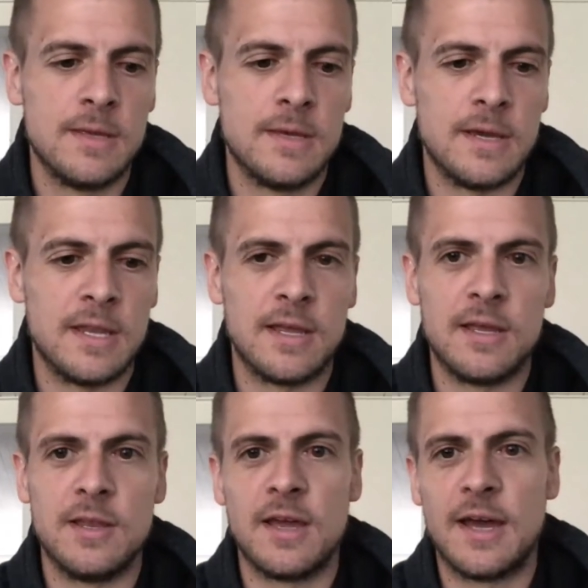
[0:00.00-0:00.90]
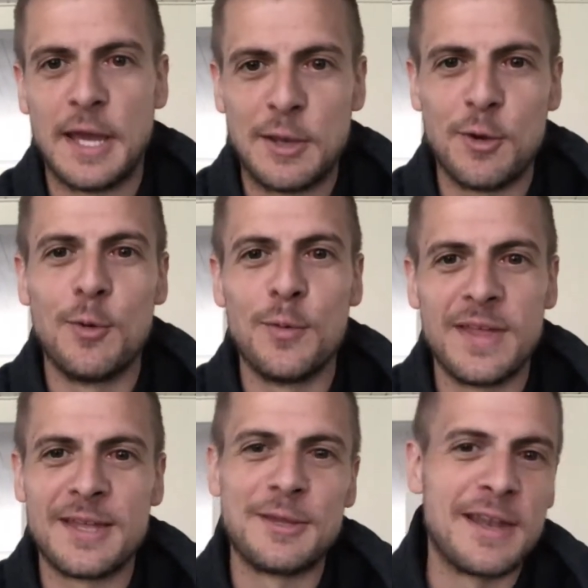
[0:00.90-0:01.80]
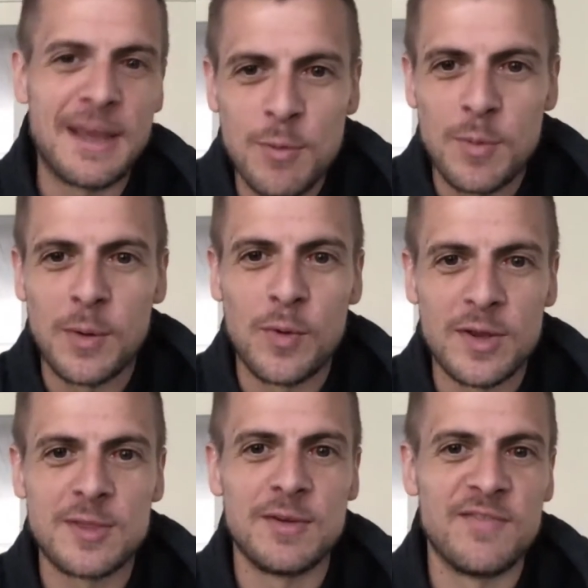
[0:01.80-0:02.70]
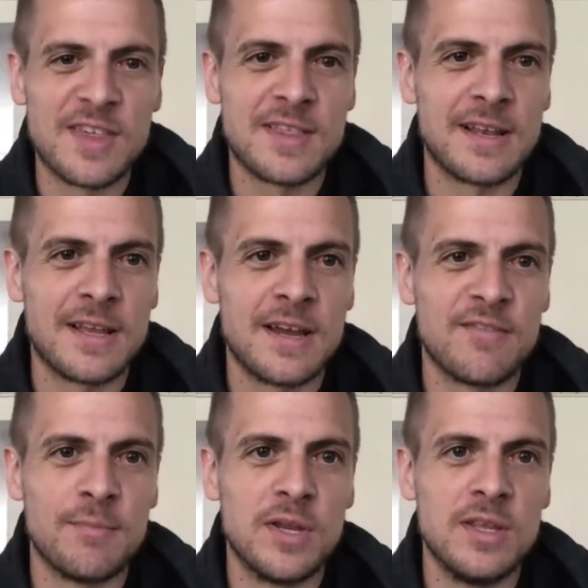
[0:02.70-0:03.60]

And I know that not everyone wants to invest that kind of money,